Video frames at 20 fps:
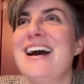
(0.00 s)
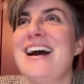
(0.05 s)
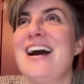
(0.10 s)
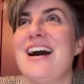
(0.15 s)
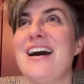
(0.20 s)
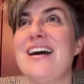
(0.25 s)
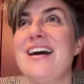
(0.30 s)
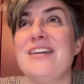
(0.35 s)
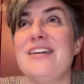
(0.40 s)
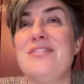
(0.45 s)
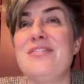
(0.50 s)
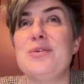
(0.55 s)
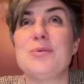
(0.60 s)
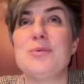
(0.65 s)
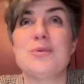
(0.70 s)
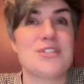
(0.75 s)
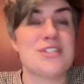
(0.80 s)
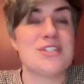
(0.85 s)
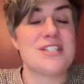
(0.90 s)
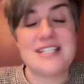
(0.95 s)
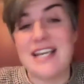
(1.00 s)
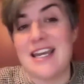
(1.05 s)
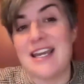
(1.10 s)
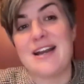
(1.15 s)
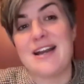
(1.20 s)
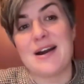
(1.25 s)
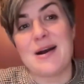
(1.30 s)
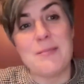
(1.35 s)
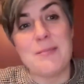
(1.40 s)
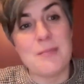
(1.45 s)
Uh, if you will just
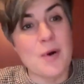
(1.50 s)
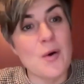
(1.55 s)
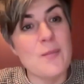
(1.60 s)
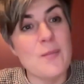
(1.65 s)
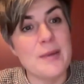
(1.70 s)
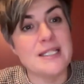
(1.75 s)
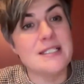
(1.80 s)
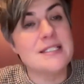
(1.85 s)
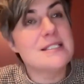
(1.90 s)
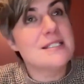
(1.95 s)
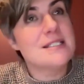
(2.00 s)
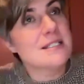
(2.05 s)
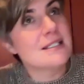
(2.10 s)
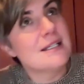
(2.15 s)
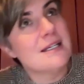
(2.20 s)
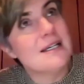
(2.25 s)
take a moment